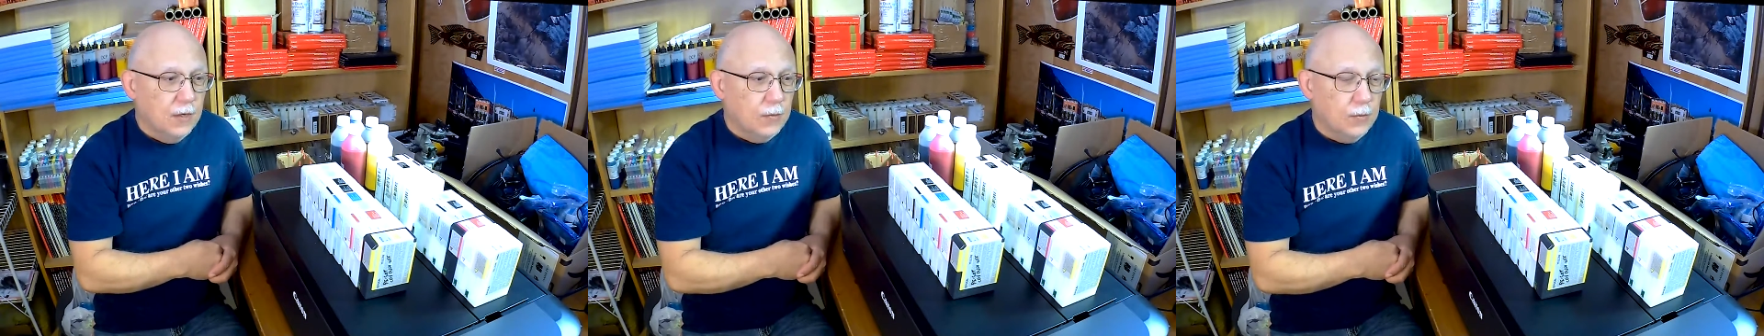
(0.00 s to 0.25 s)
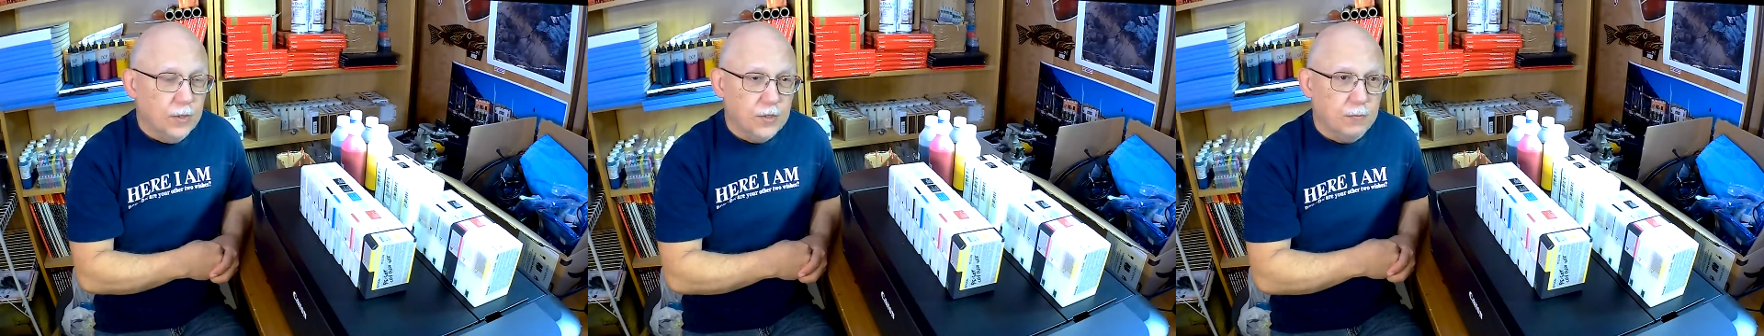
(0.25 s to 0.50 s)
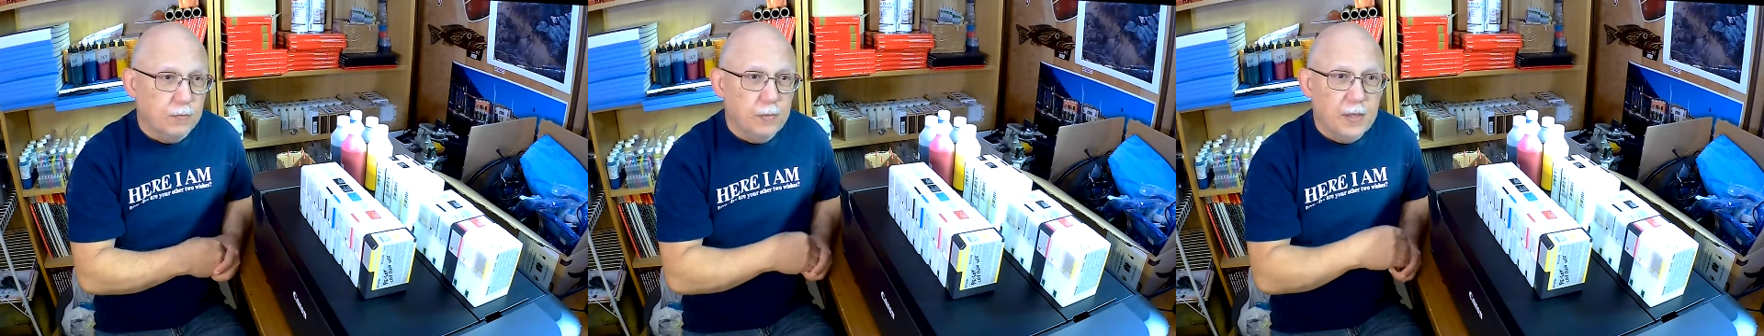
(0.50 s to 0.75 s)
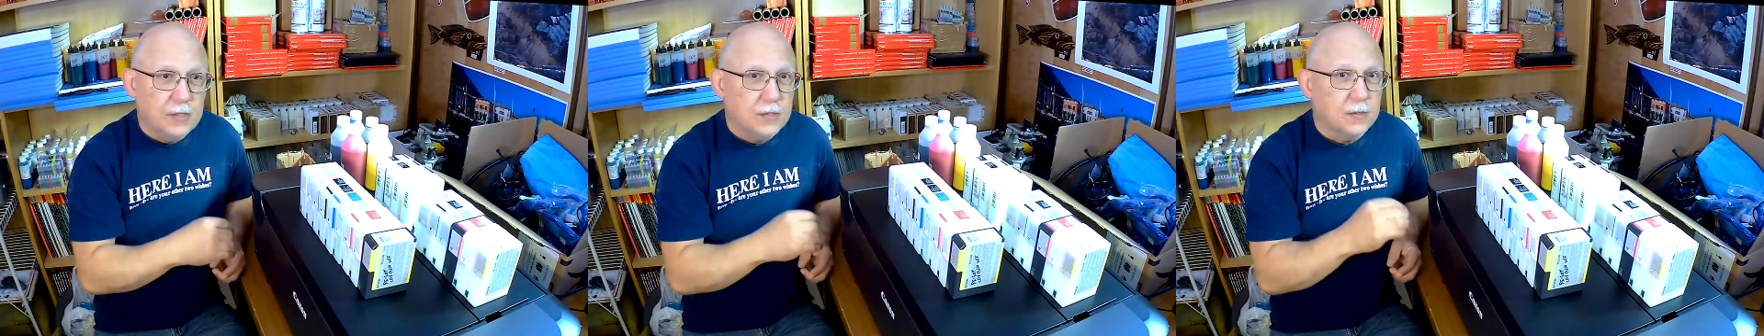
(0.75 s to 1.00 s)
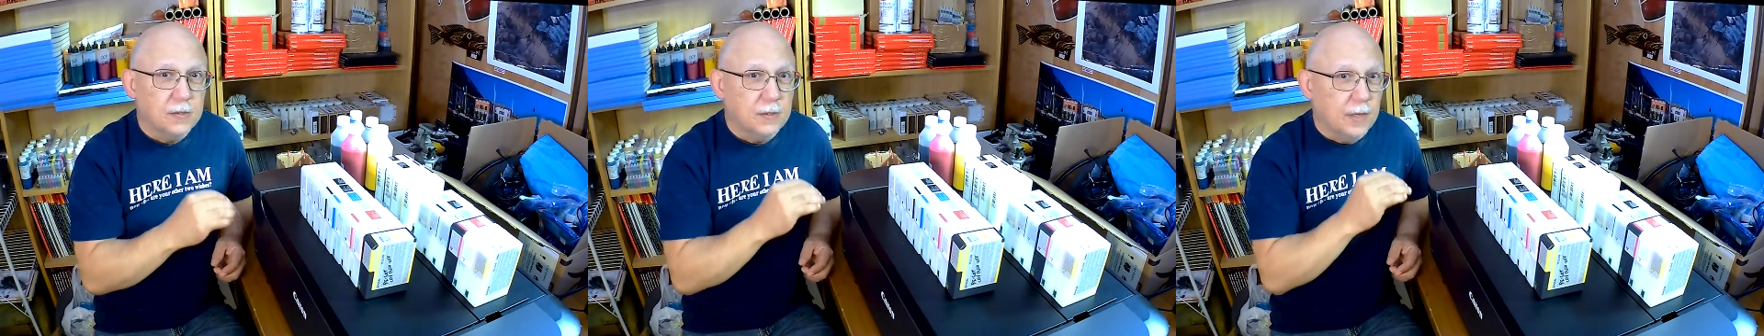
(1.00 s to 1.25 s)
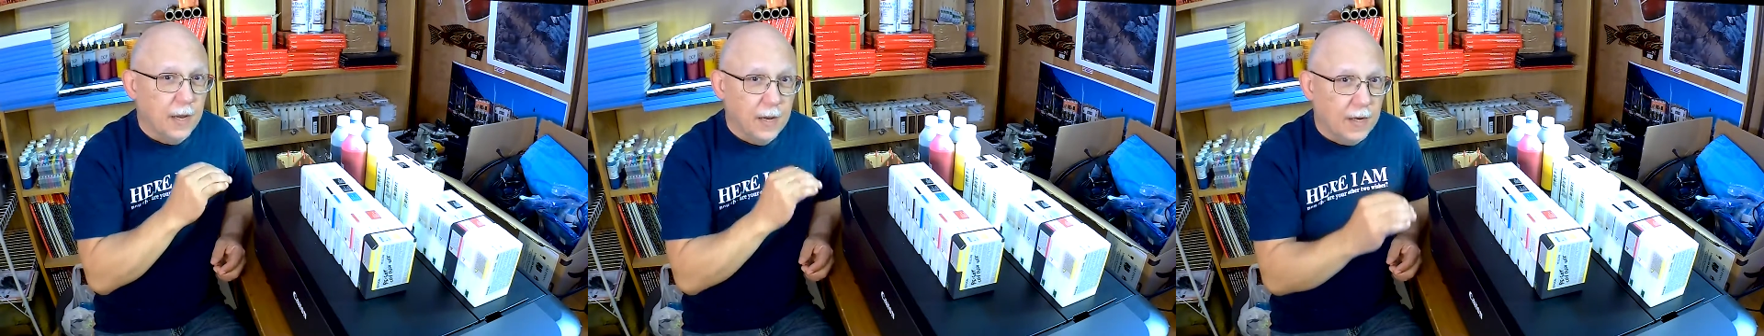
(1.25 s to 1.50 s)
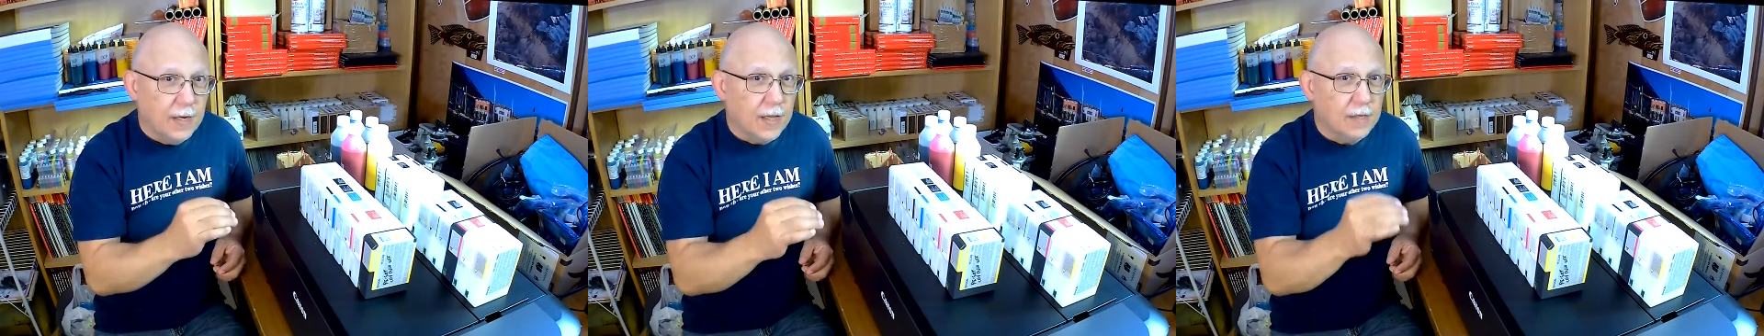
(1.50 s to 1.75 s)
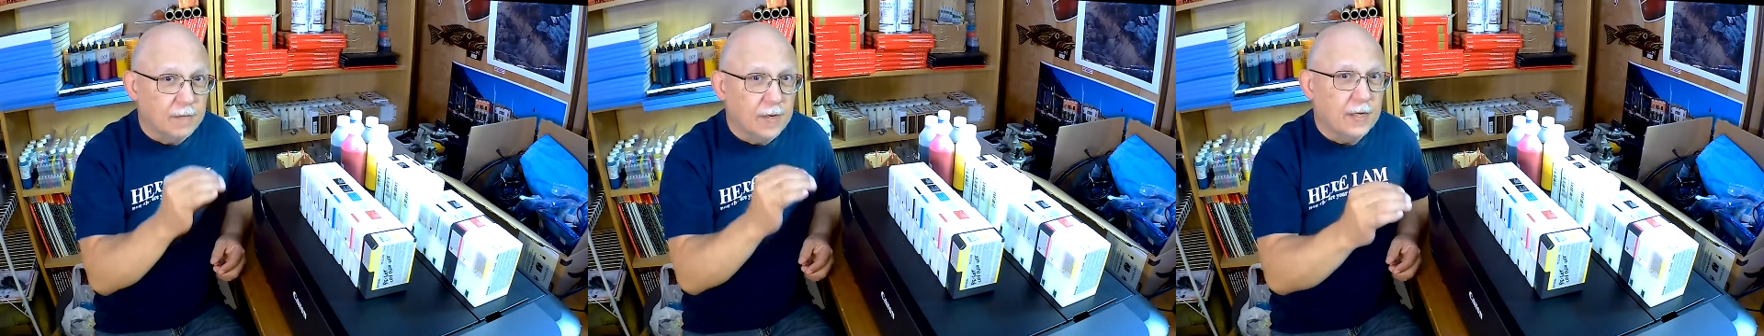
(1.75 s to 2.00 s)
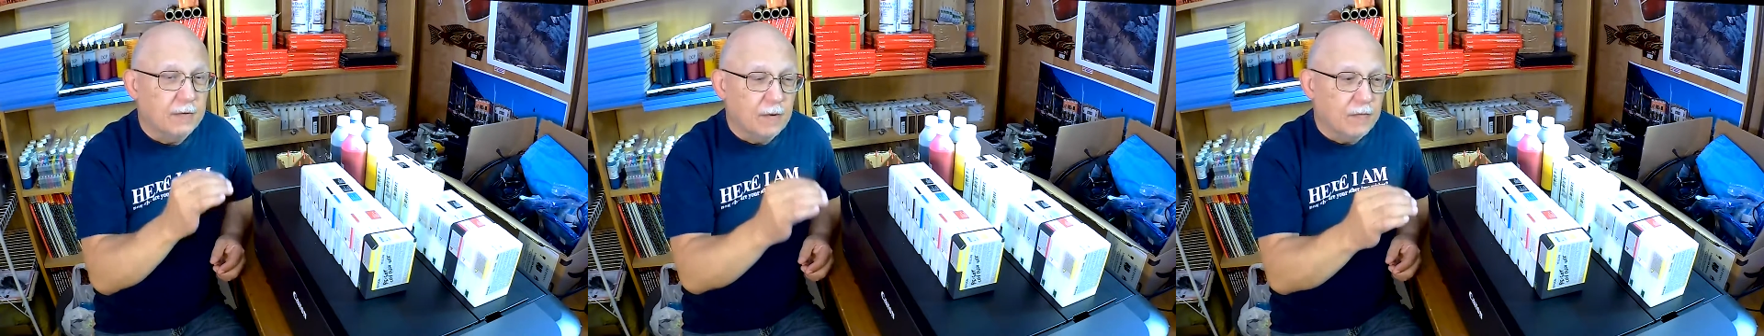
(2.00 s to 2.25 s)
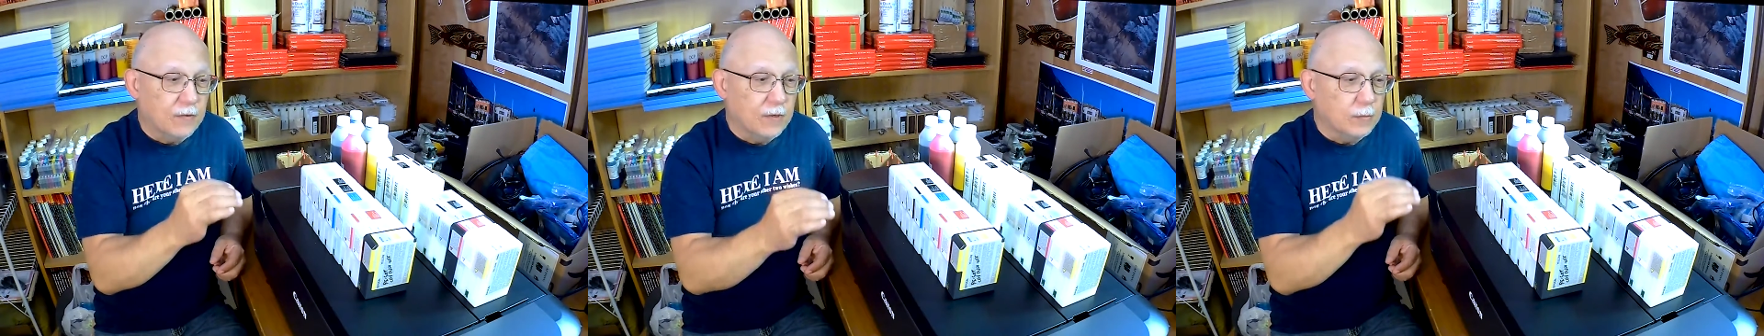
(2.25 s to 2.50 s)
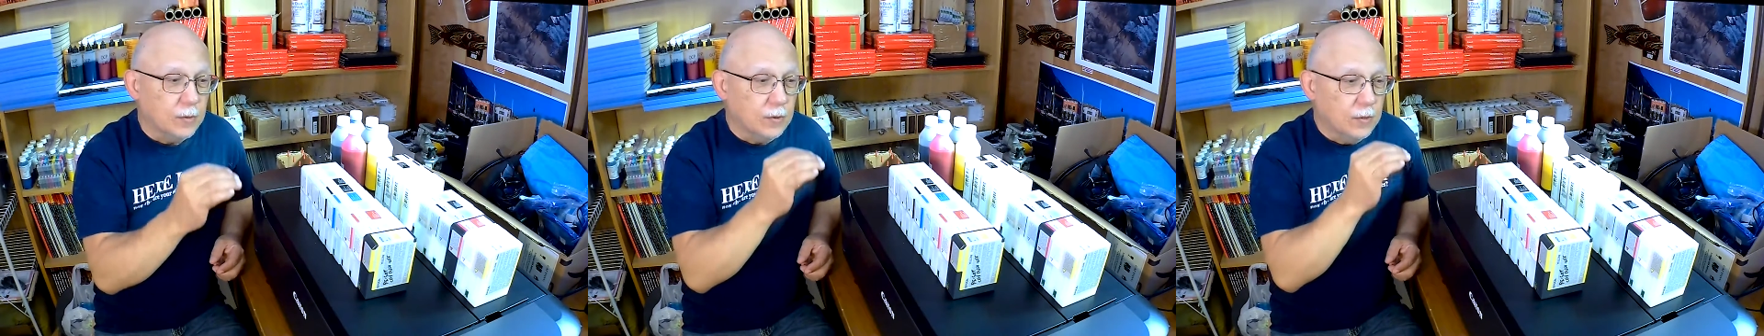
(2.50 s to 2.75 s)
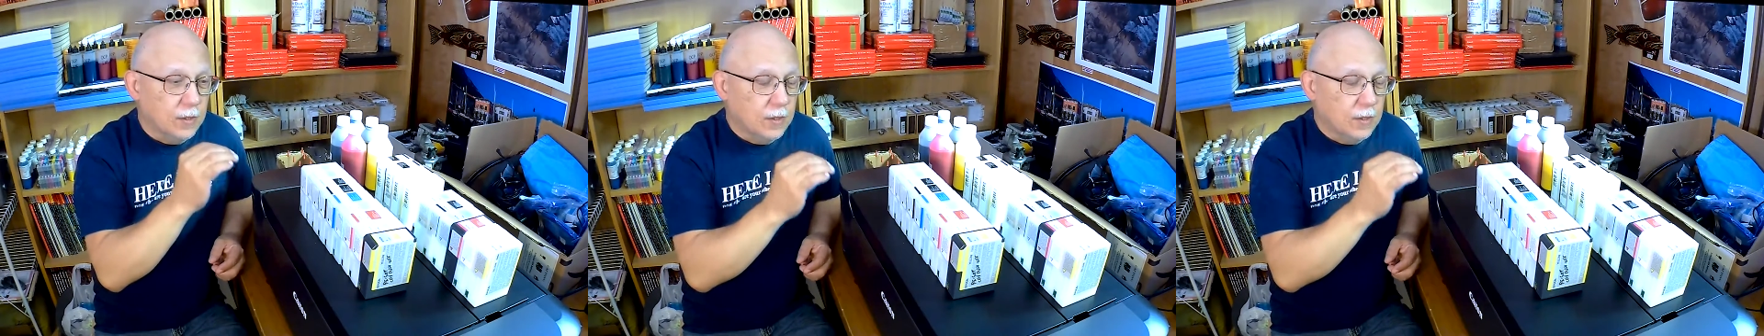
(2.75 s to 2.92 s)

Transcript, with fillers: which beats the hell out of any refillable